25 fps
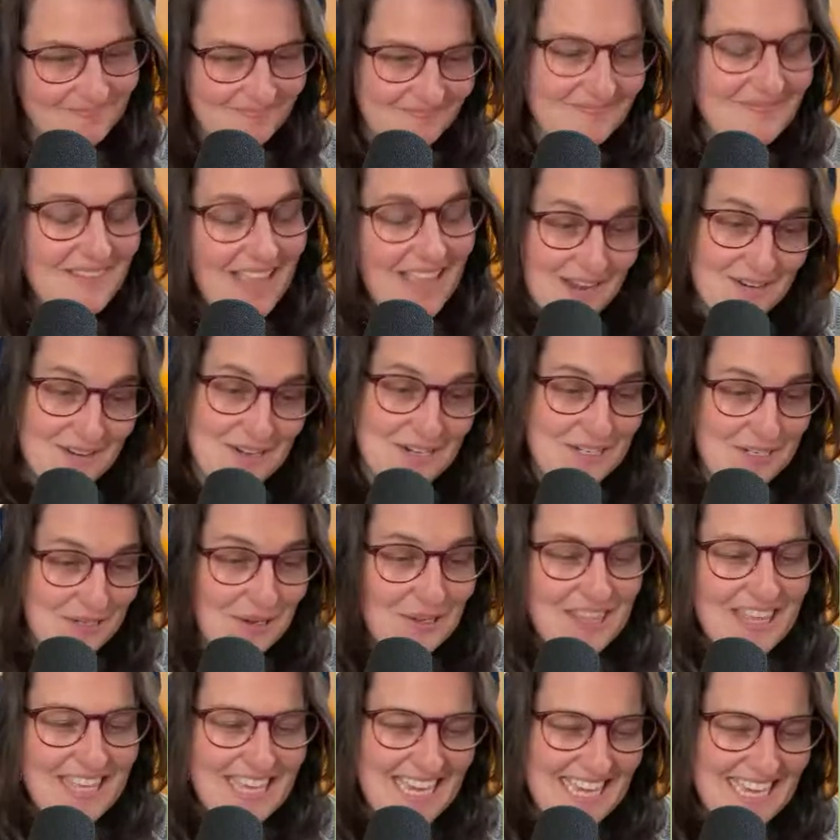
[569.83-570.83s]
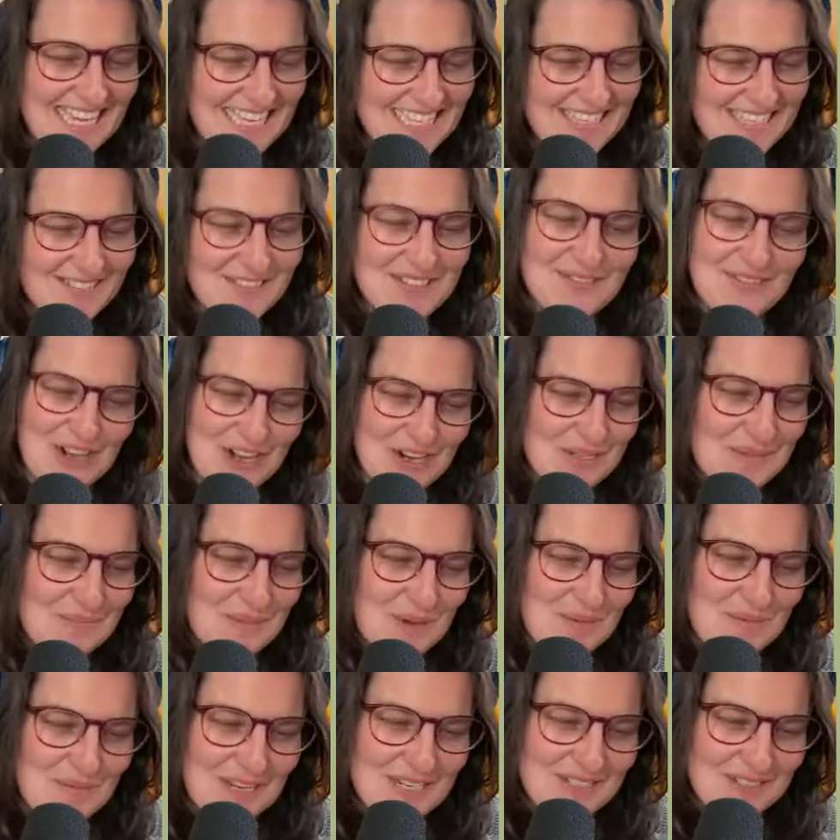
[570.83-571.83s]
how to do things. It was very
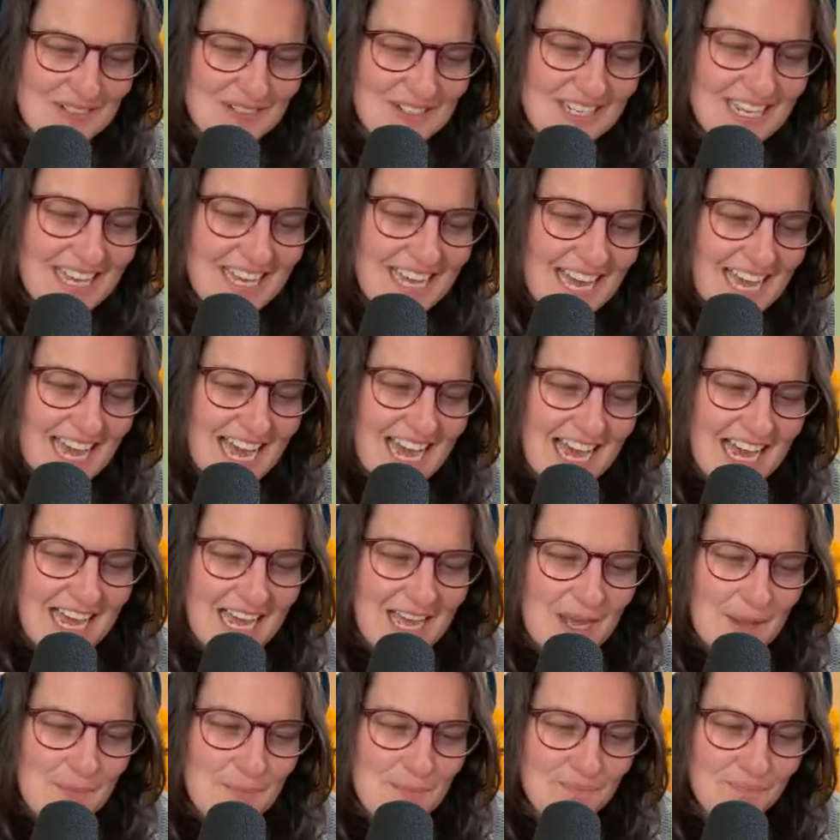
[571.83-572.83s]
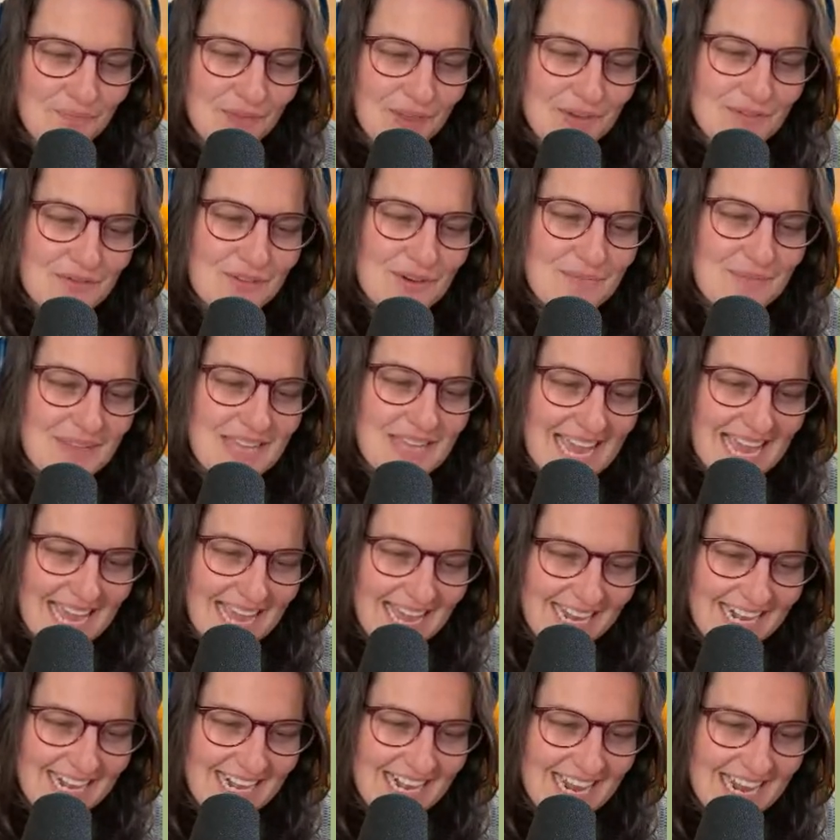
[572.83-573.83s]
experimental. From
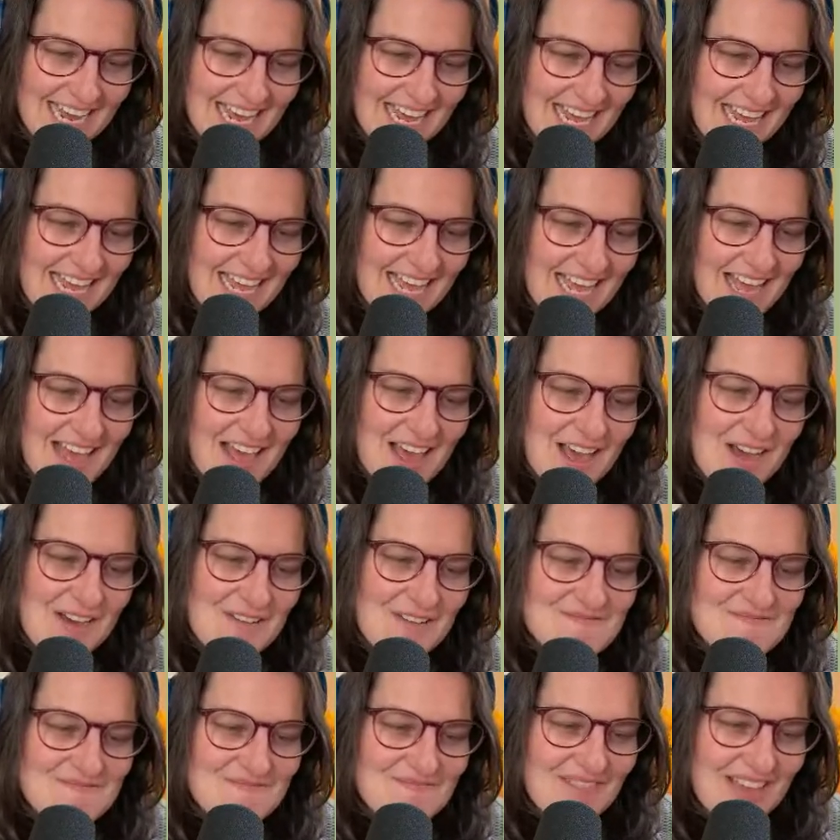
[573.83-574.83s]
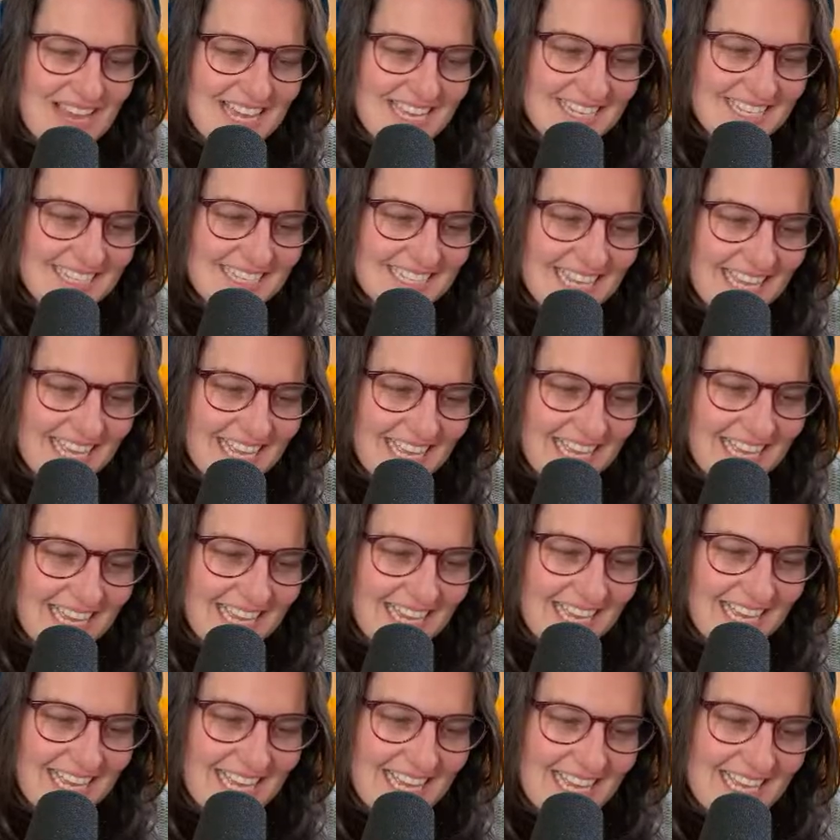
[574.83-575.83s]
Canada,
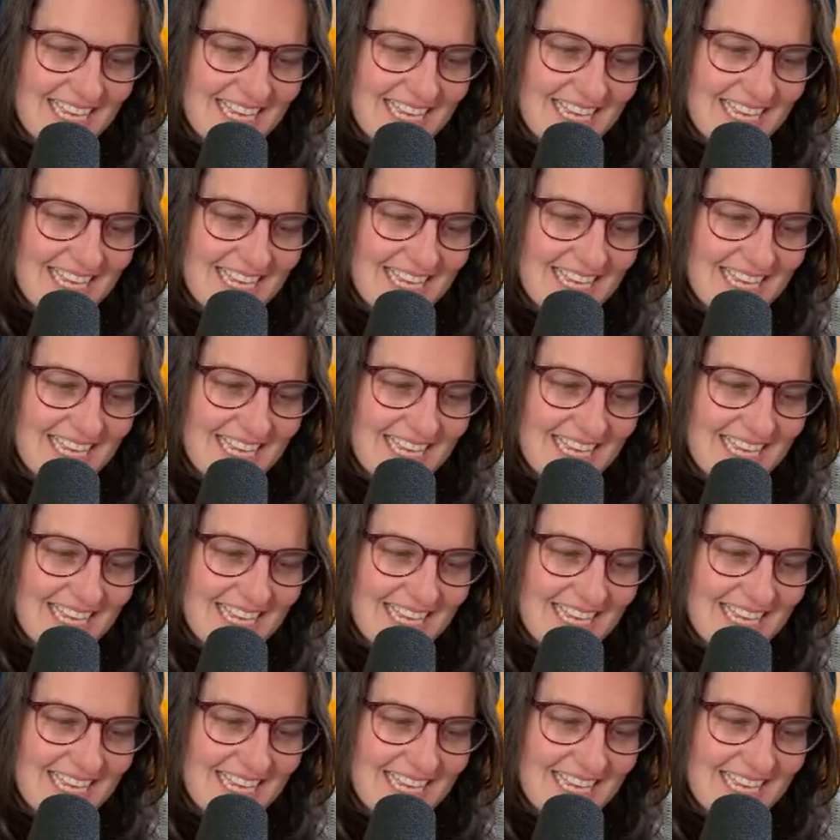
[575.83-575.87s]
amazing.